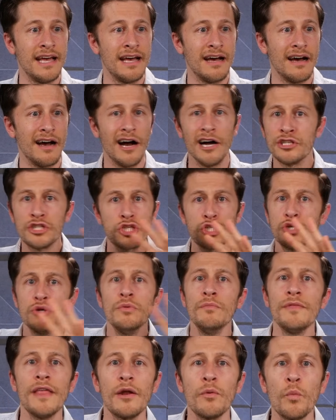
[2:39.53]

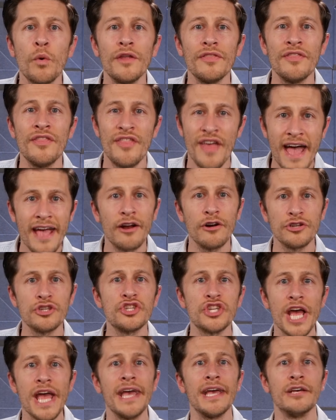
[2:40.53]
assume that what they are
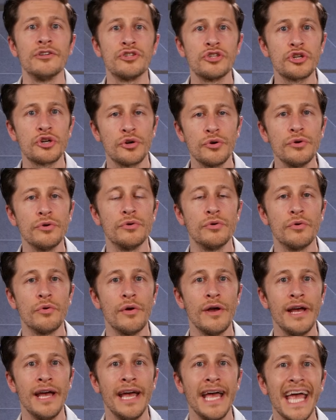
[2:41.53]
saying is true.
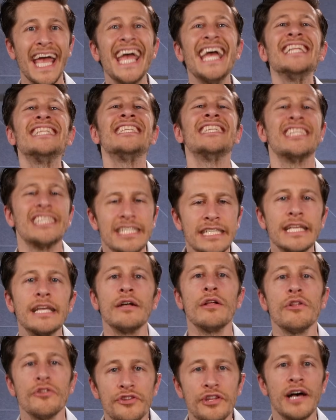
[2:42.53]
It
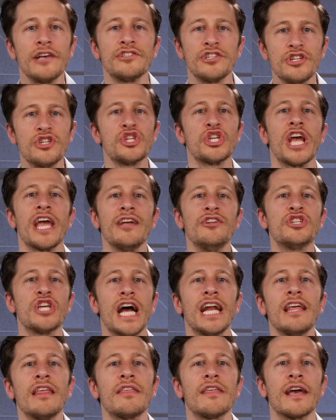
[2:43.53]
still doesn't change
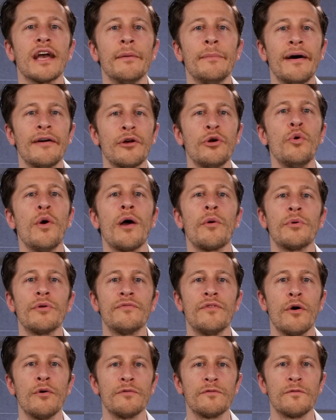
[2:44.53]
anything about who I would
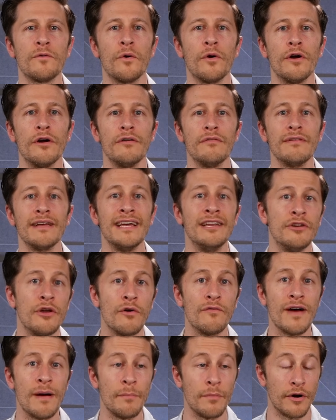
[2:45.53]
vote for in
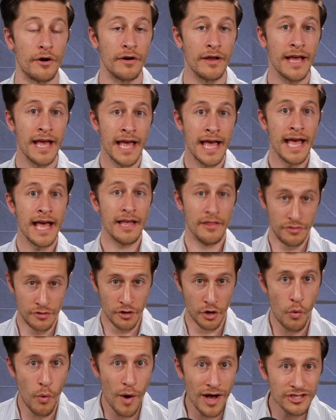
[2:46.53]
November. The
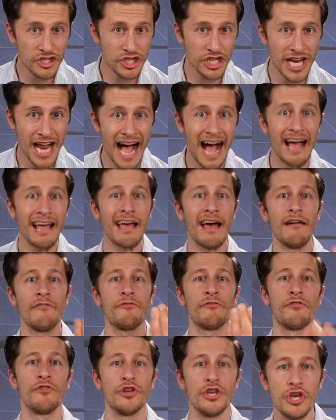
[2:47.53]
question I have
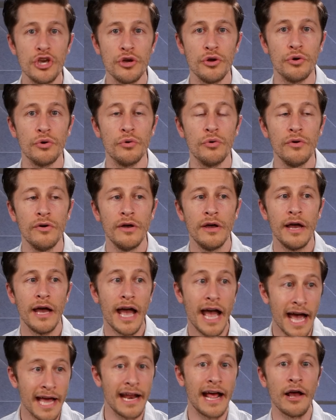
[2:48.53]
for you
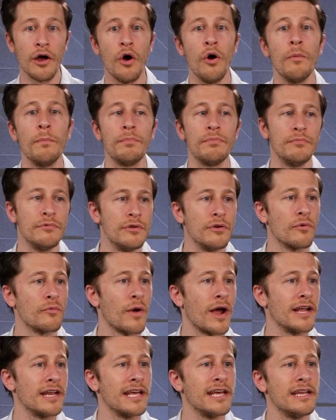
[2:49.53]
and I hope you'll
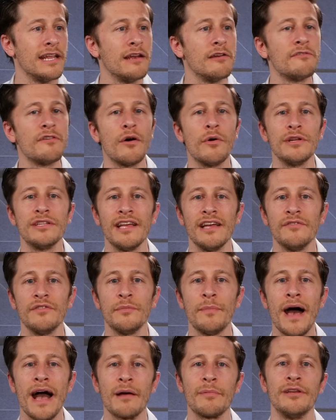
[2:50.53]
write in info at
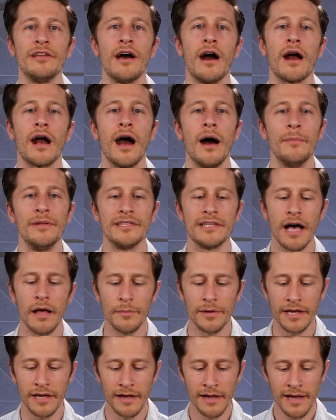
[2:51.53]
davidpakman.com and tell
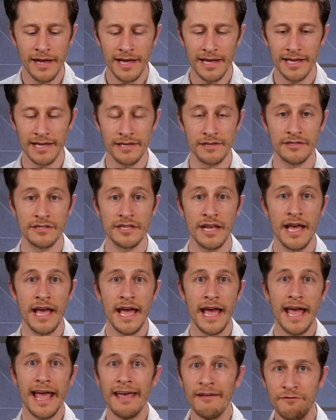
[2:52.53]
me is
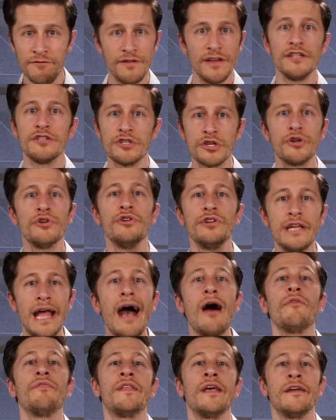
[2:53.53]
if it turned
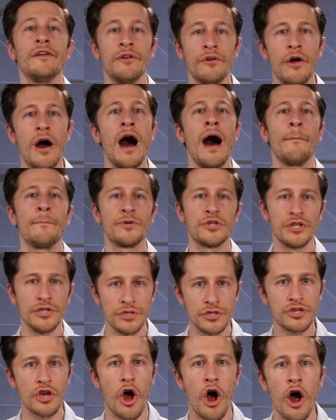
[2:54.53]
out that your
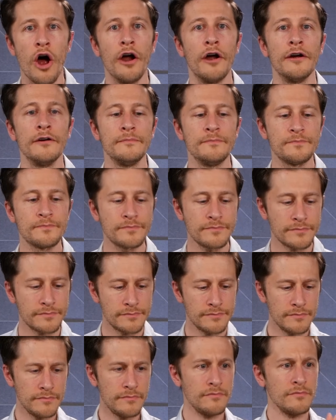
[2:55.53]
options are
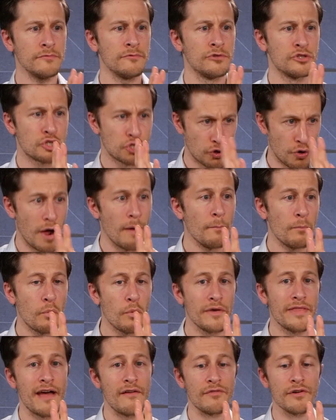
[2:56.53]
Trump
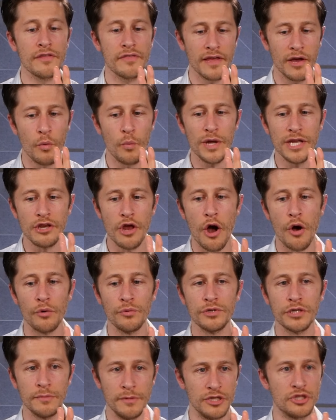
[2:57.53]
with everything we know
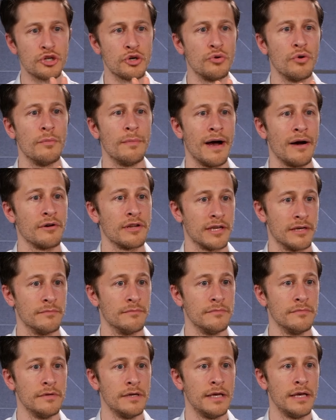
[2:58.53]
to be true about him
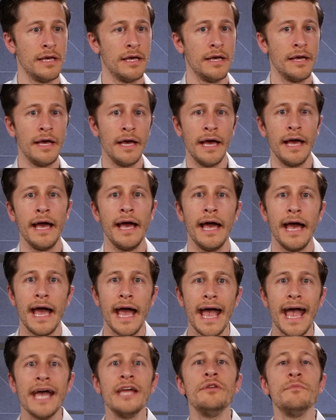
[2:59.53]

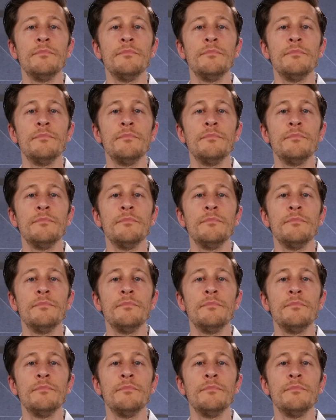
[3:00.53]
and